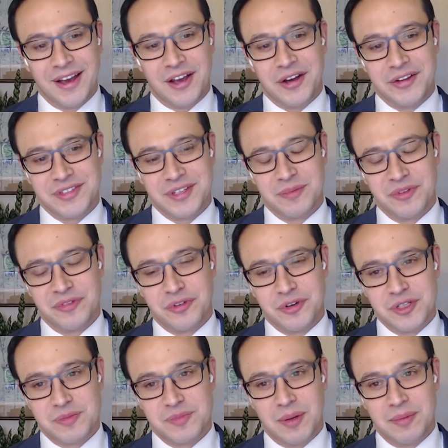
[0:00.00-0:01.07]
content
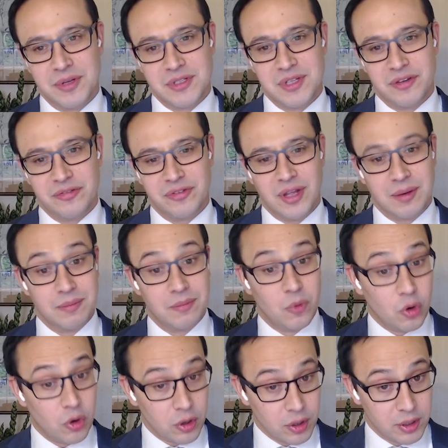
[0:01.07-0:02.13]
before it's published, if not
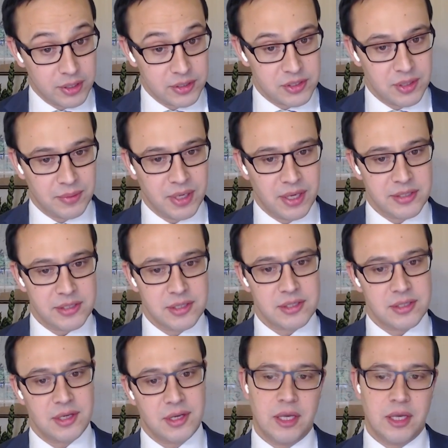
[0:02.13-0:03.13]
more in some cases,